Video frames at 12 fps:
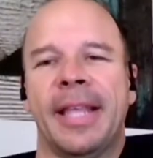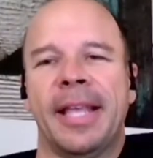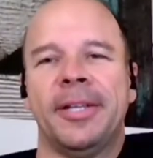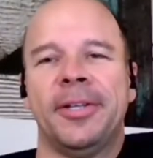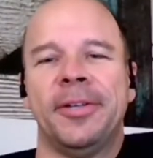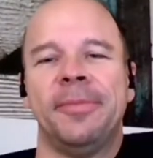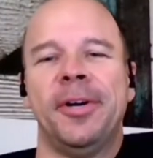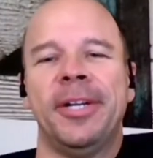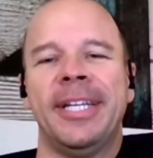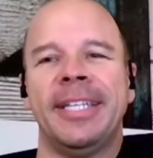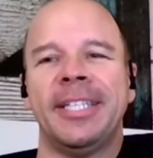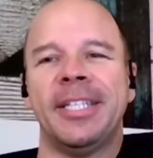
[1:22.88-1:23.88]
Good
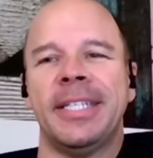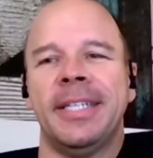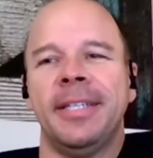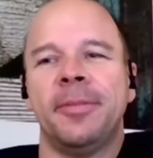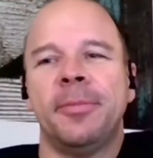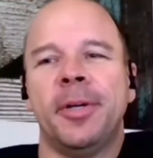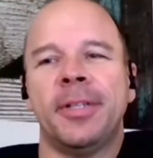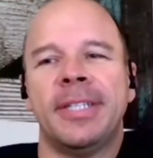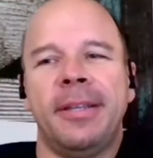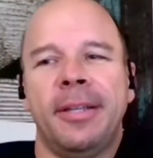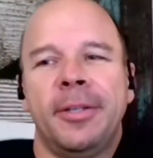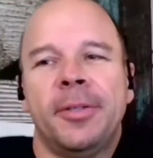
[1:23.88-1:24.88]
morning, Jason. Good
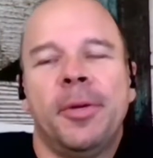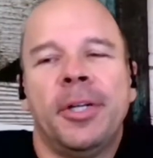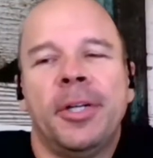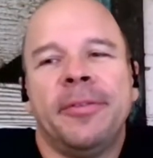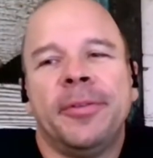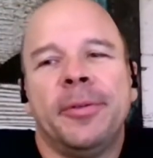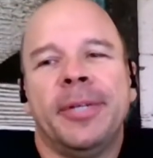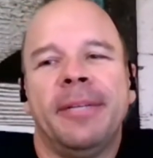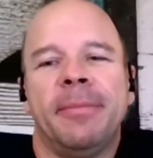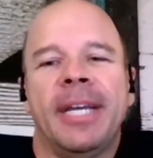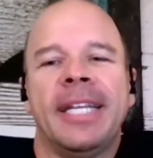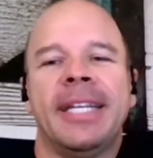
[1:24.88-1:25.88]
morning,
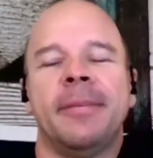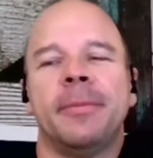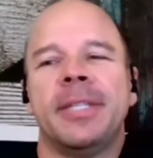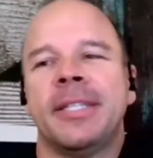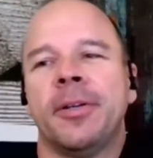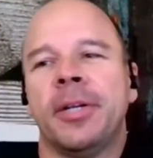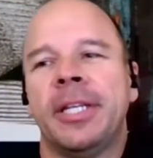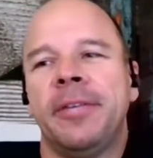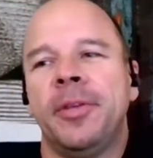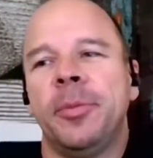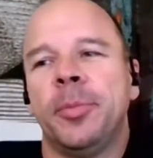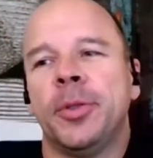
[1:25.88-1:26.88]
everyone. My name is
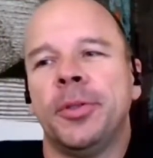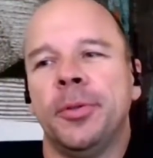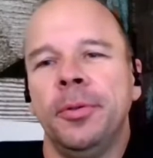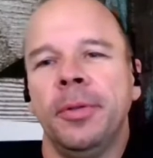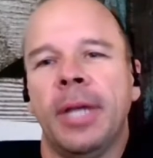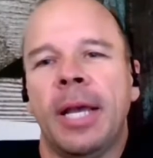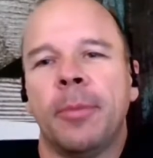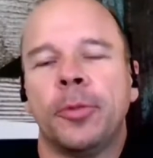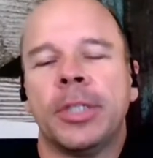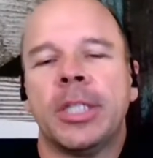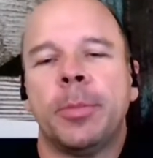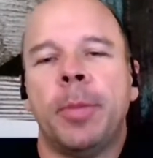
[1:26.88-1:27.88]
Olivier Baudoux. I'm
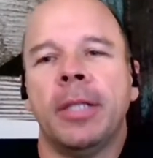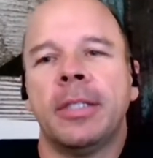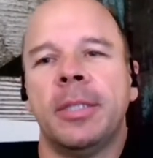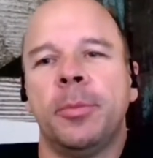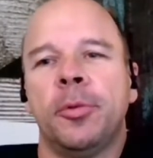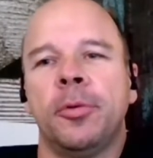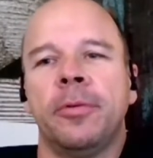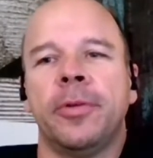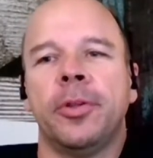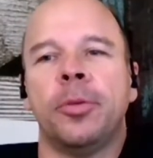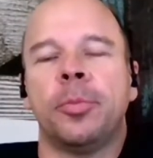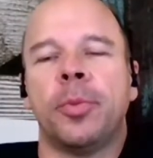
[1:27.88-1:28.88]
responsible for
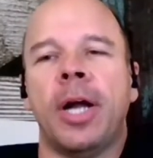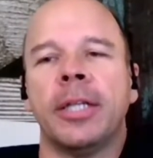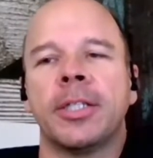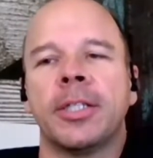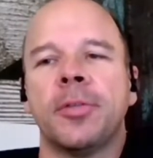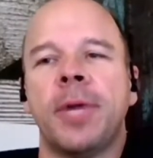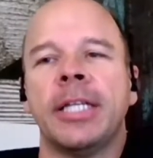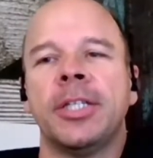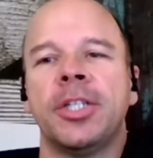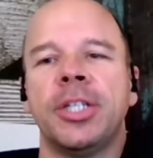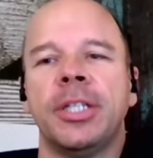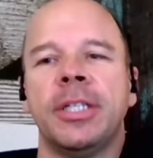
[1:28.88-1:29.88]
the product
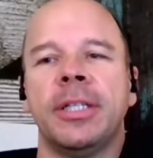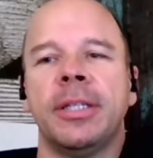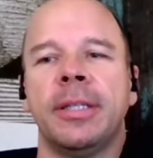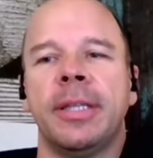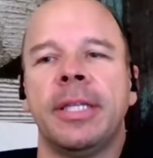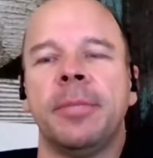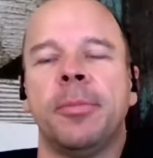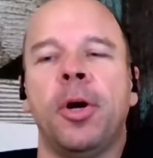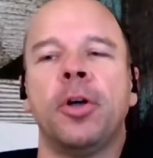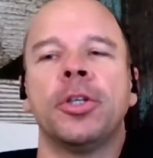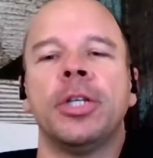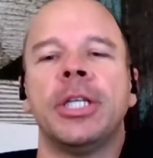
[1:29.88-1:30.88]
strategy, the
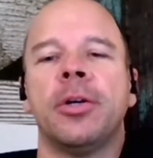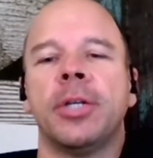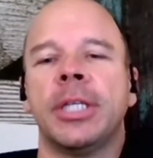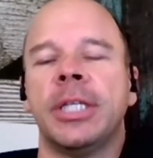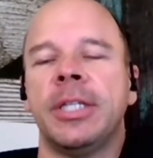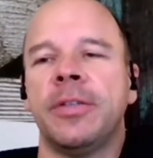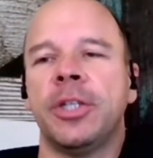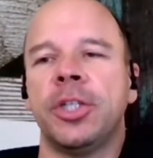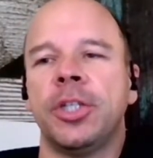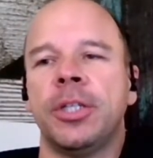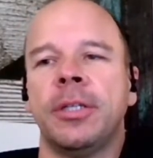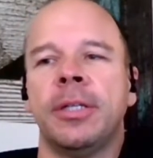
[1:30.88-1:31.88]
marketing
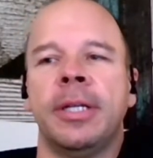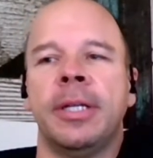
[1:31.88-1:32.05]
organization,